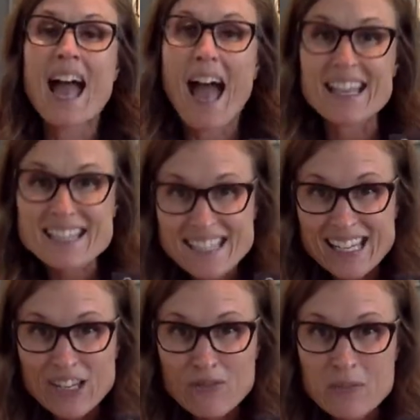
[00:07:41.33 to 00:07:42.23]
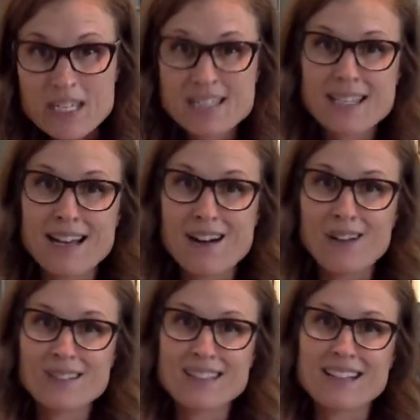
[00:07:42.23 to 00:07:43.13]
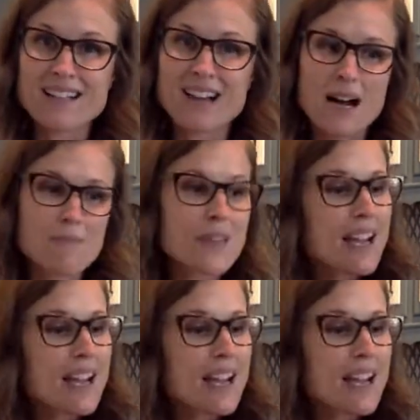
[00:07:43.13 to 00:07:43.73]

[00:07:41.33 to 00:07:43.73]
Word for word: at cityofpsl.com.